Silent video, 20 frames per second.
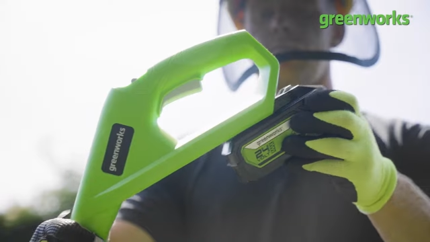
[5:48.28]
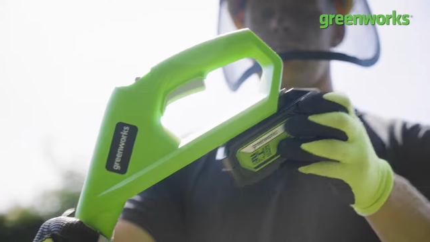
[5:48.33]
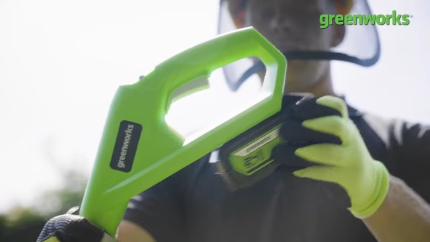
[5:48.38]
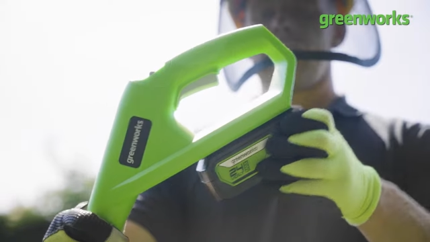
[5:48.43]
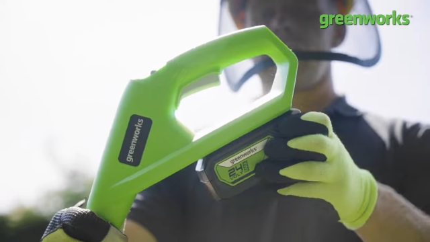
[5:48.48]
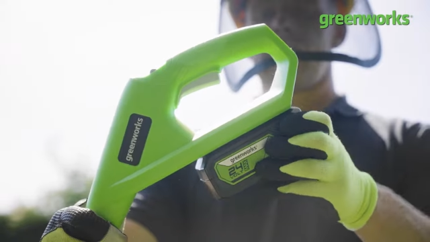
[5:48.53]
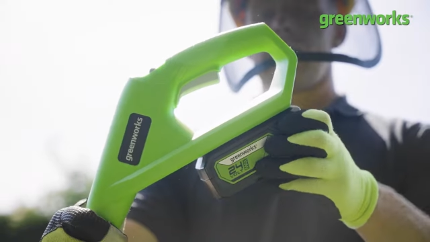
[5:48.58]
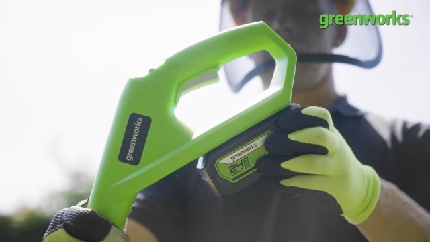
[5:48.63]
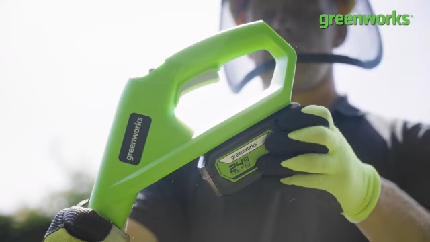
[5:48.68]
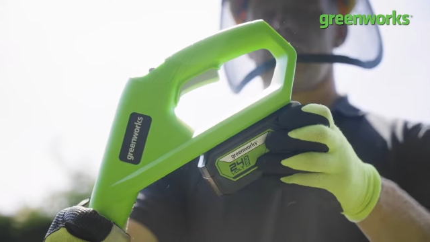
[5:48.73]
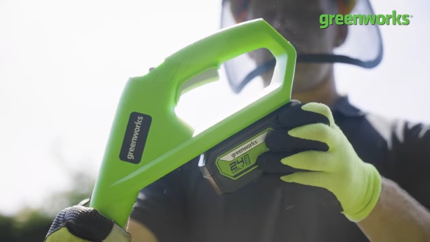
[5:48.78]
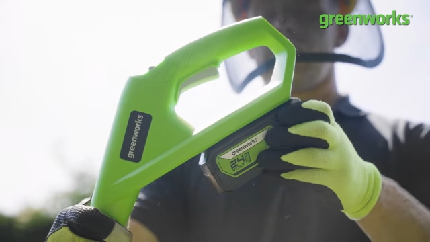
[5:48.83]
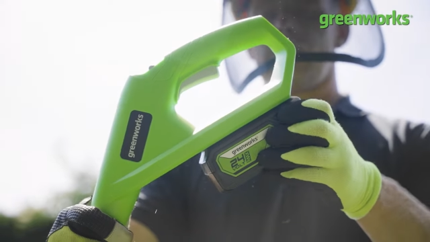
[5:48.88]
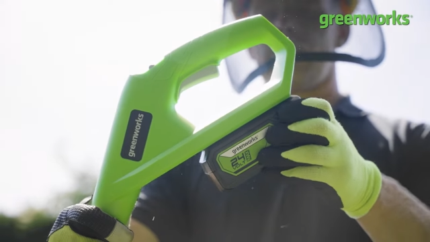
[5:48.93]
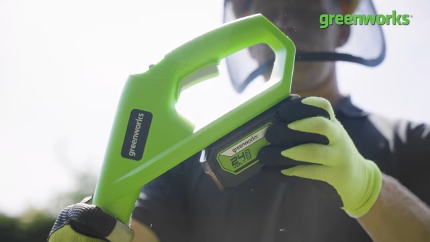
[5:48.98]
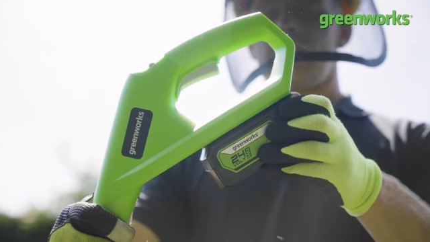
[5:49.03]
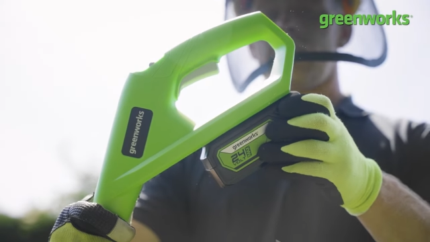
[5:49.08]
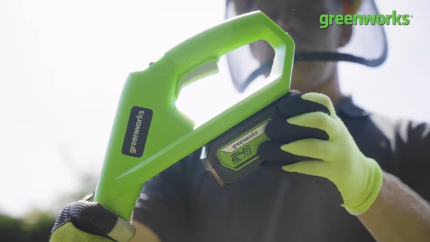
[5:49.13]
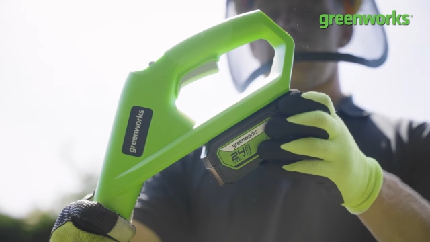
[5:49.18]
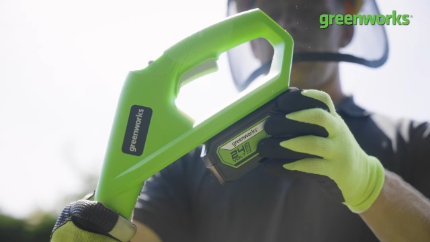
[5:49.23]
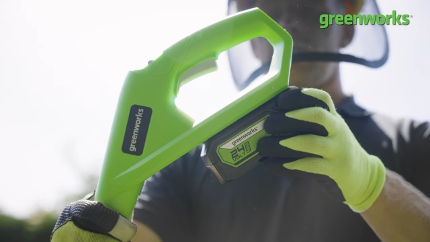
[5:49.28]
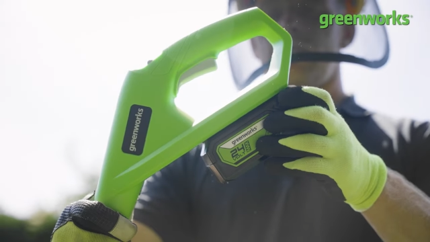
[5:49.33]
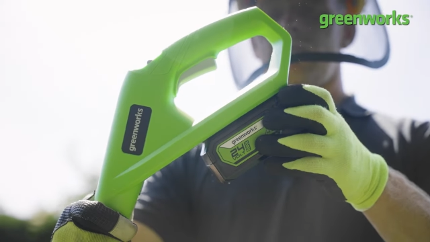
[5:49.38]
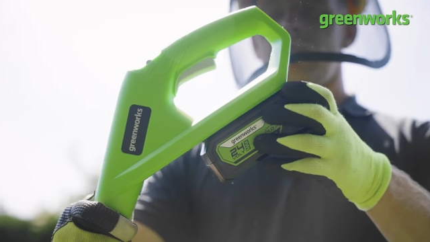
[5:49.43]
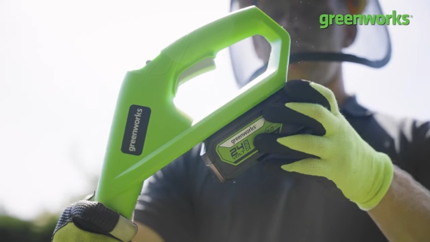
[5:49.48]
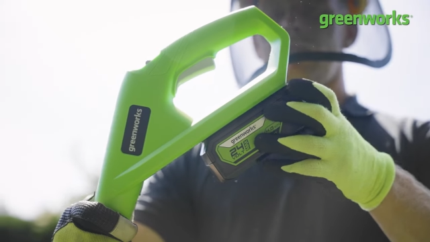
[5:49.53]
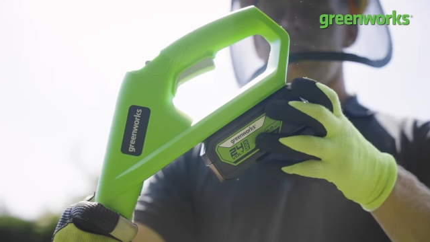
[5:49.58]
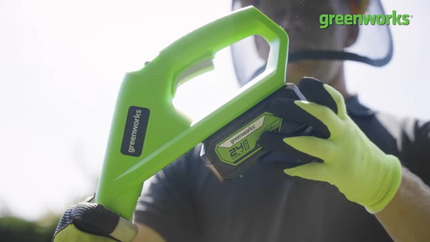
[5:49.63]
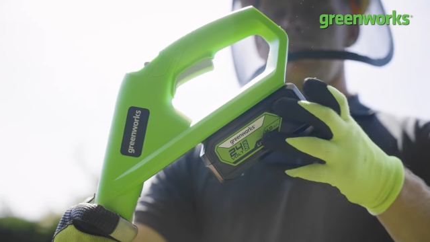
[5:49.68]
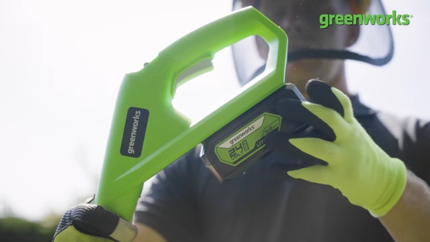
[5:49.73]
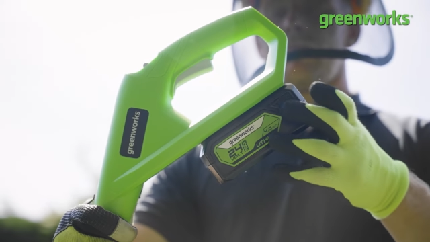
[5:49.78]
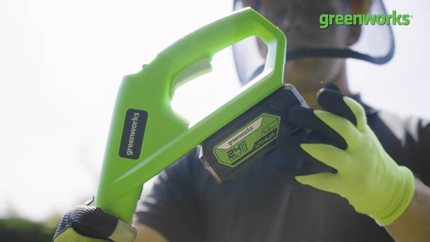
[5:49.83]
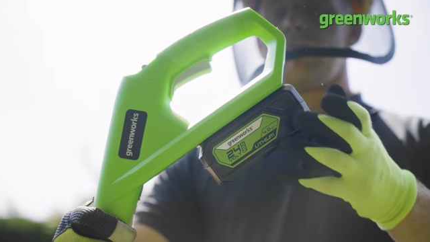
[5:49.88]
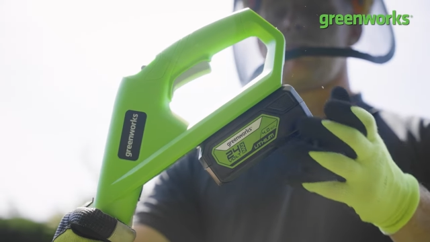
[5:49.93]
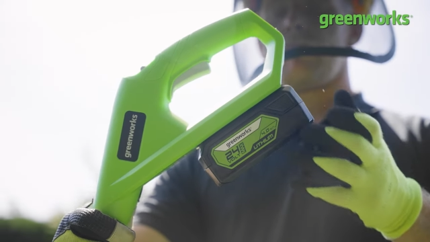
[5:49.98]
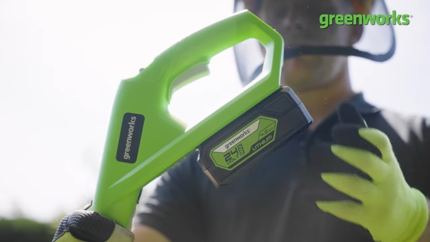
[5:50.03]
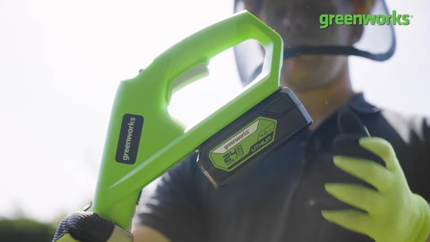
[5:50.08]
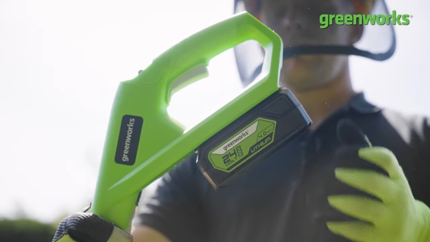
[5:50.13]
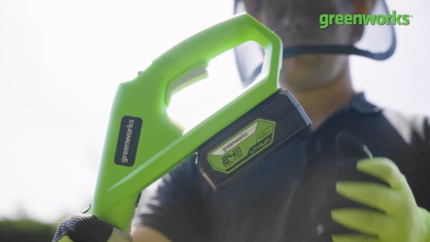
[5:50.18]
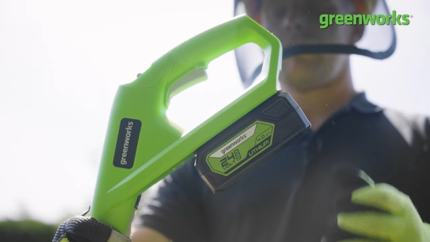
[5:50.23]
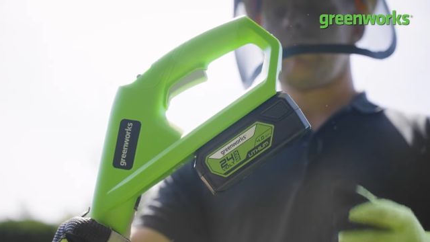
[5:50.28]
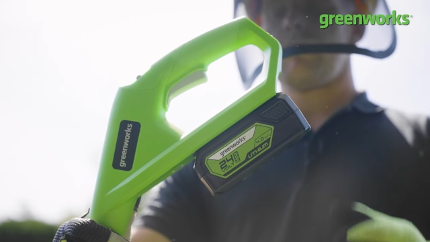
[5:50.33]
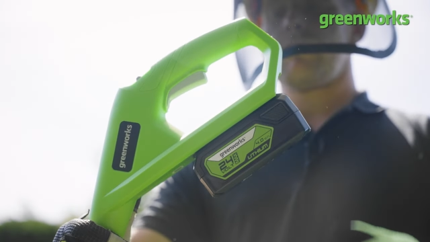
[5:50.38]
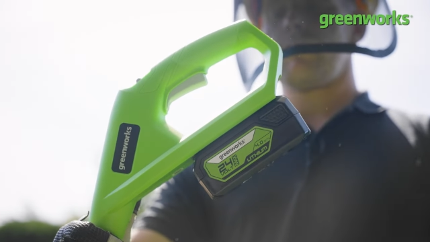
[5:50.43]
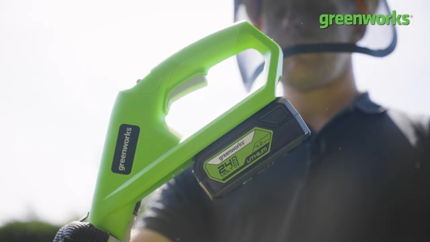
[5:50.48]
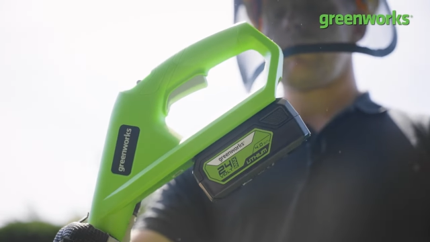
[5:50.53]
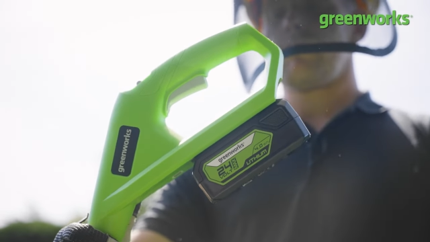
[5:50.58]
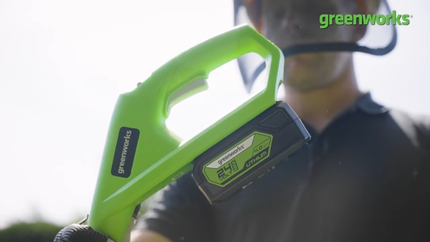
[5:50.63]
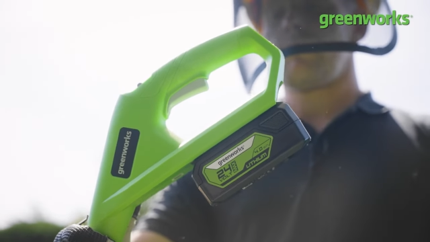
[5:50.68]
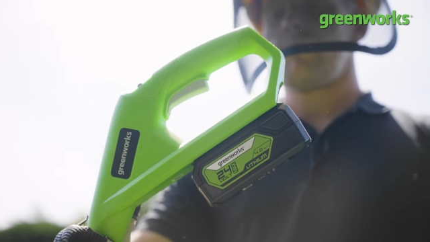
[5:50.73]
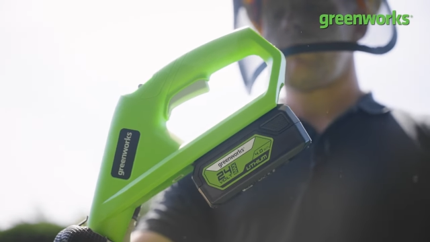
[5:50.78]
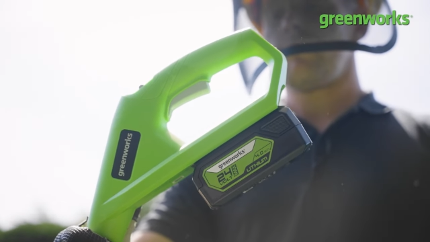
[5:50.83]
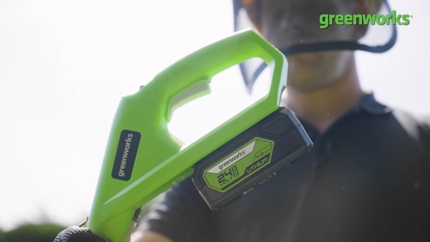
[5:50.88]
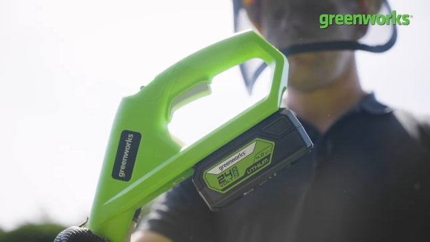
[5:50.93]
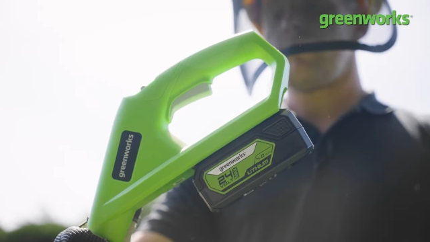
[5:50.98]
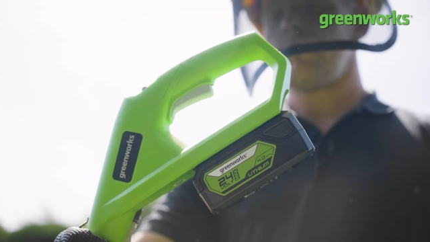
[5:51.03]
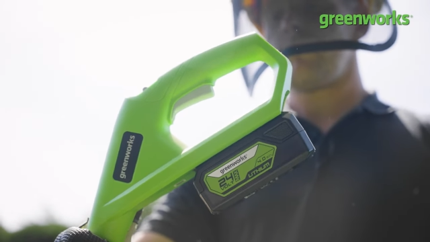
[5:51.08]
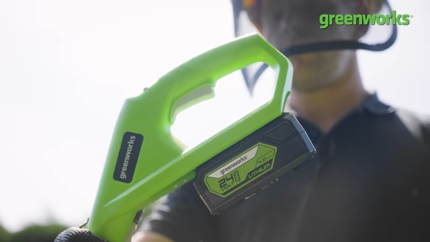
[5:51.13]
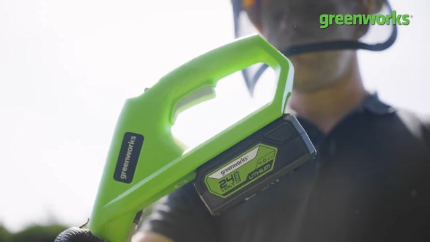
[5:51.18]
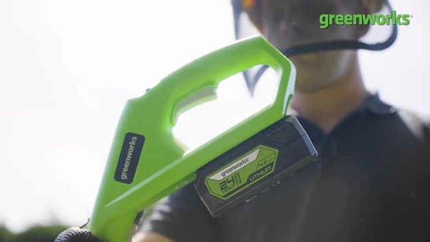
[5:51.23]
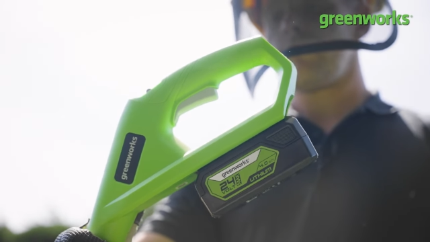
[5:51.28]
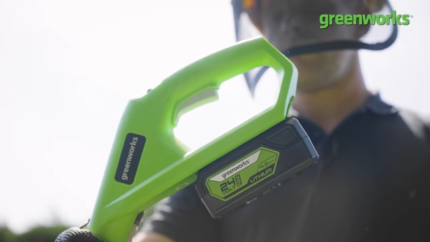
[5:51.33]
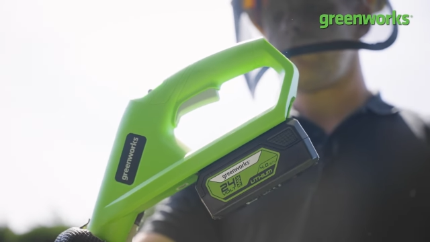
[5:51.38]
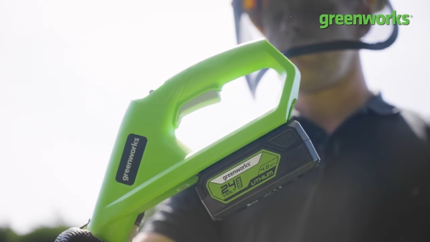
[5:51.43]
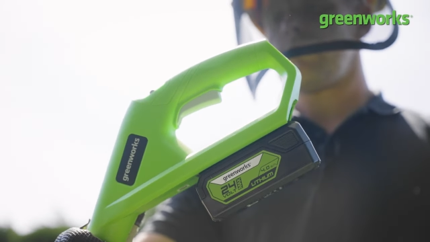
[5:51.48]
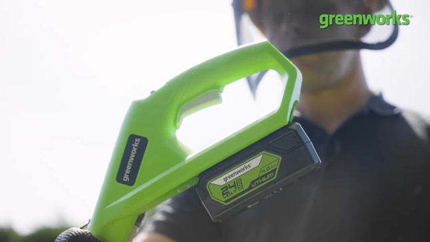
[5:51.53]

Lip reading: No face is visible, so there are no lips to read.